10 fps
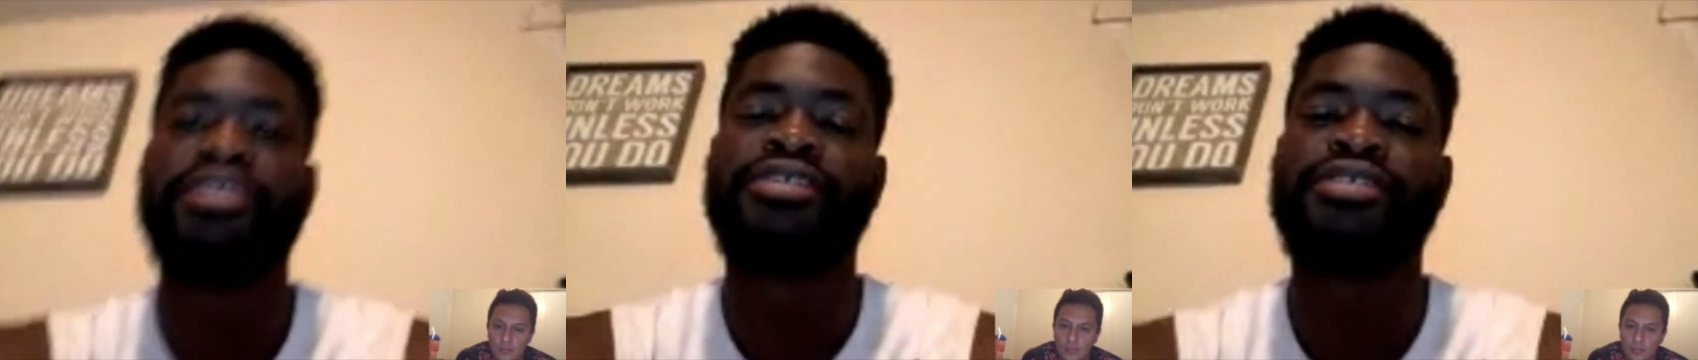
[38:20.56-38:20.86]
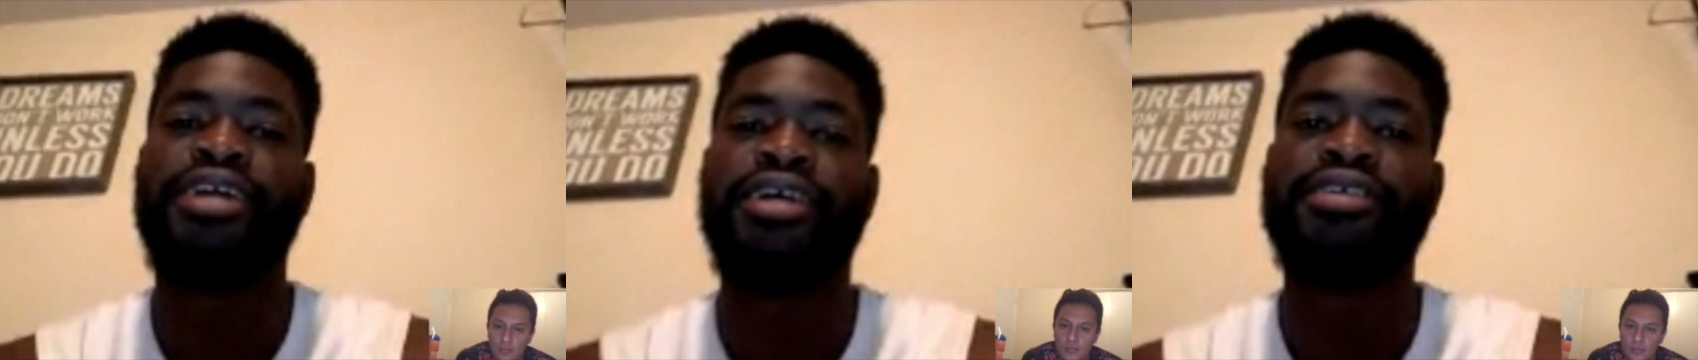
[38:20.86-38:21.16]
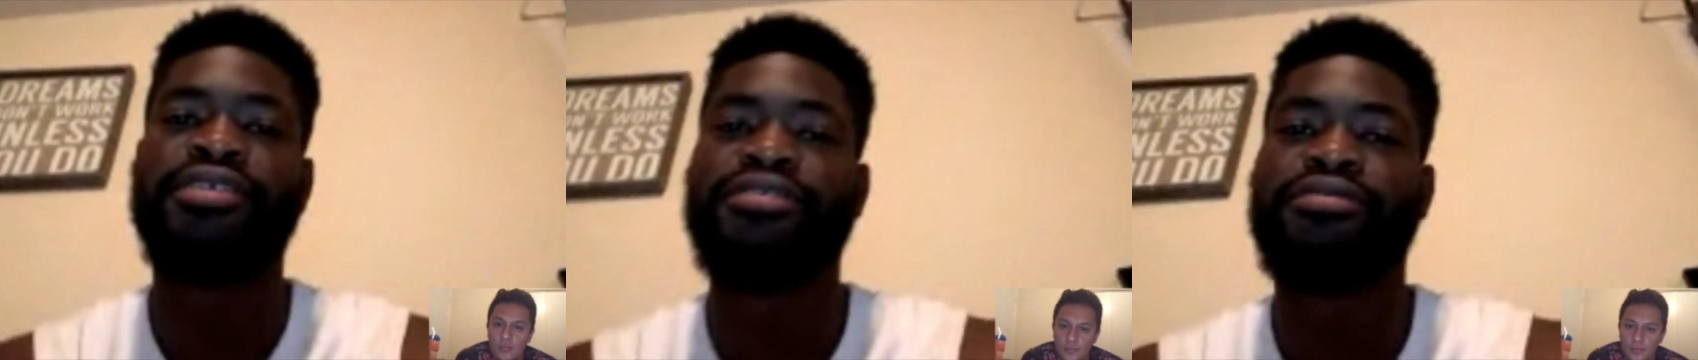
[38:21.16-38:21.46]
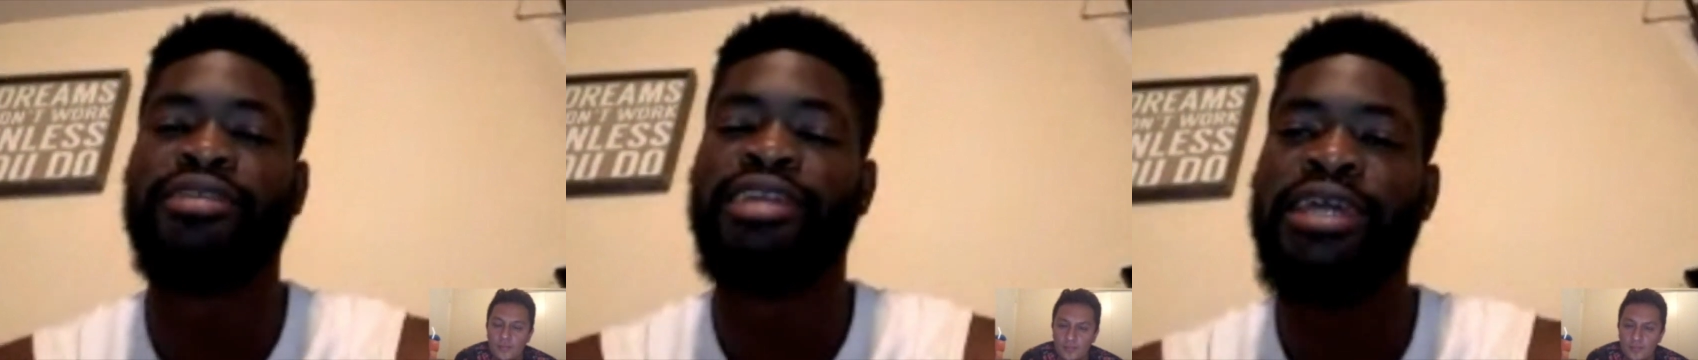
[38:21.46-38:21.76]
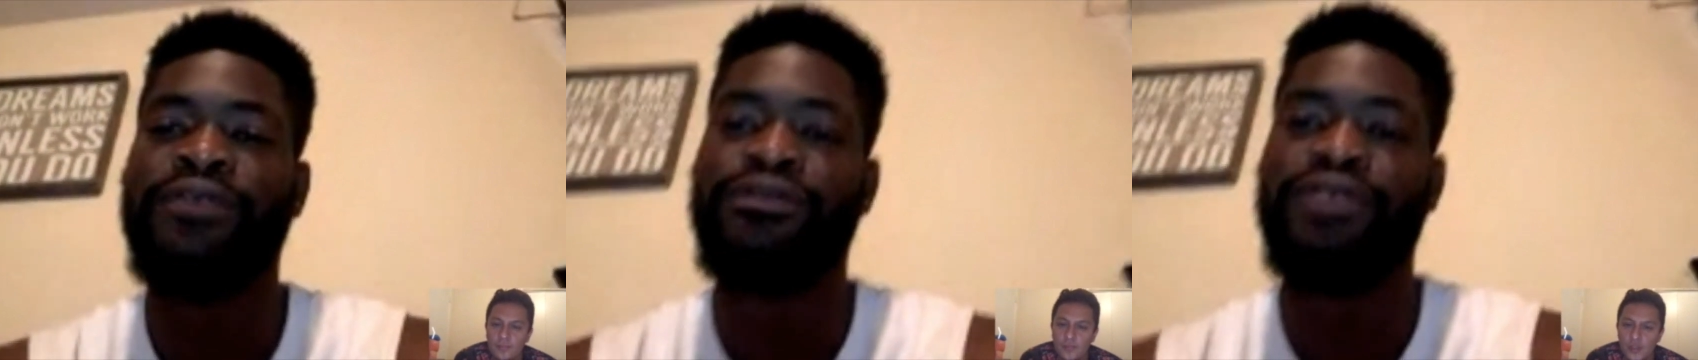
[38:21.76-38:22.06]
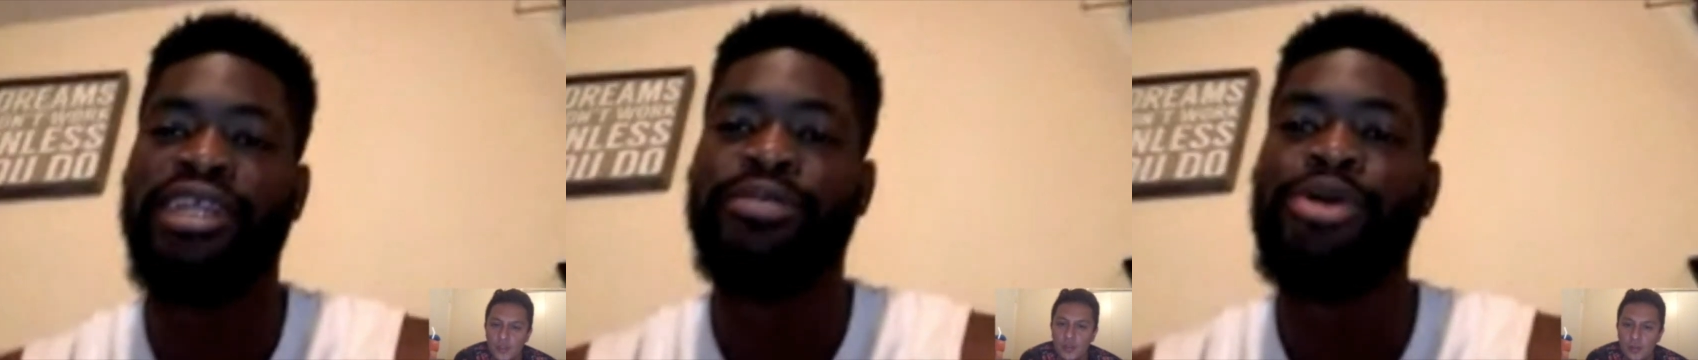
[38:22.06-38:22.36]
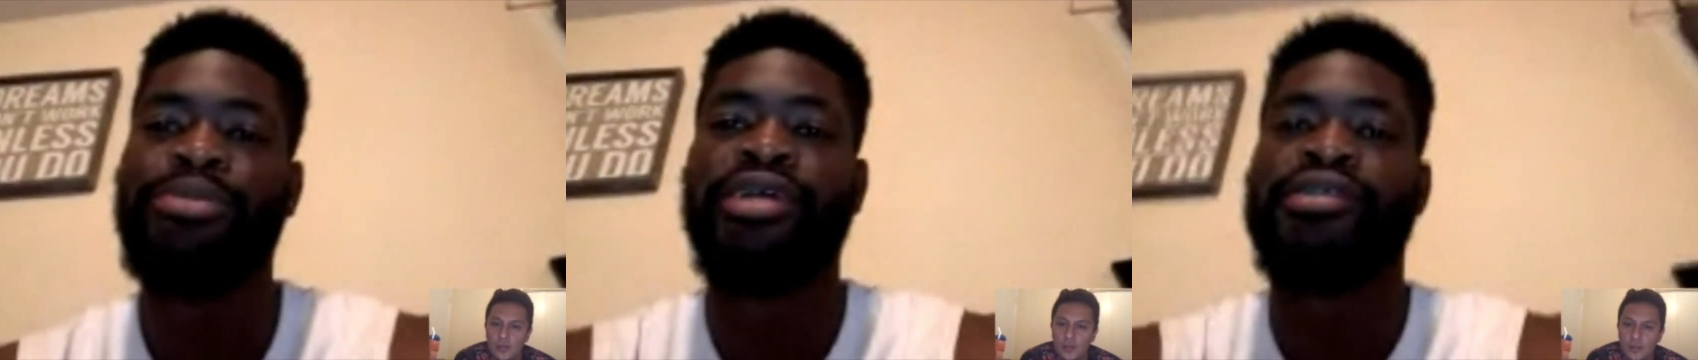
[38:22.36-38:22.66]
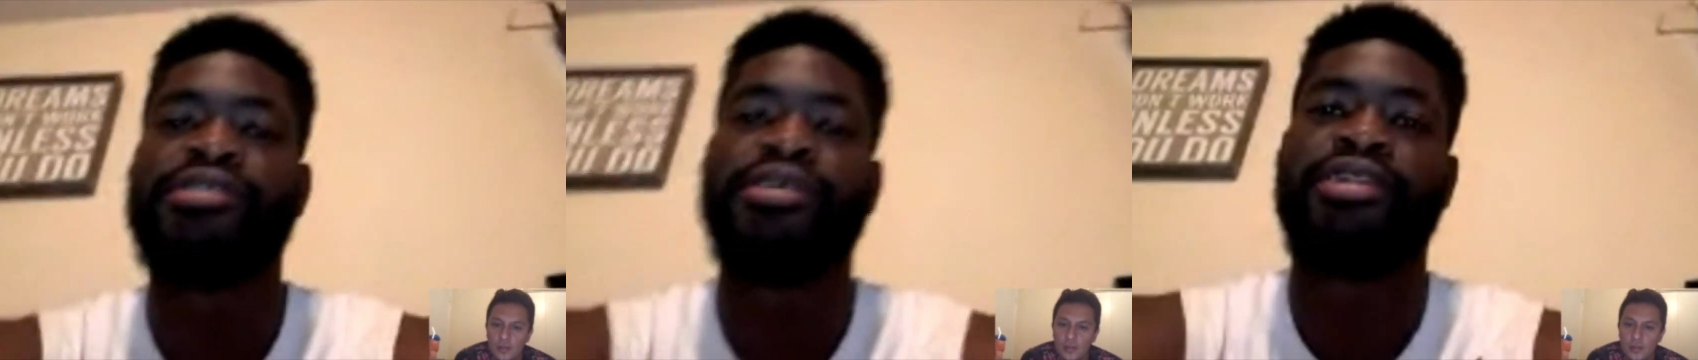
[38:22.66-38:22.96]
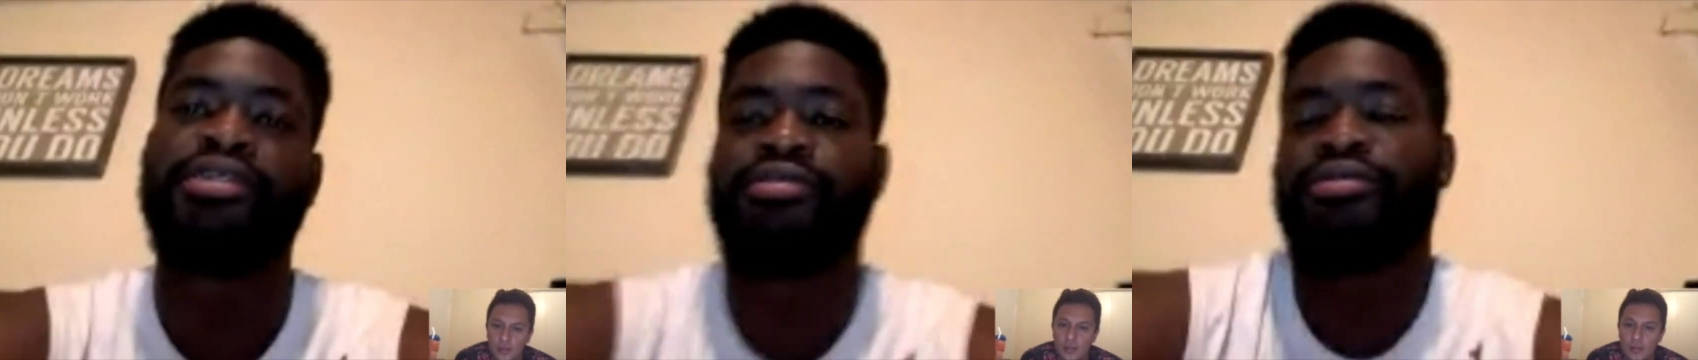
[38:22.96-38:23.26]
Speaker 1: And just like live in the moment, yeah. and,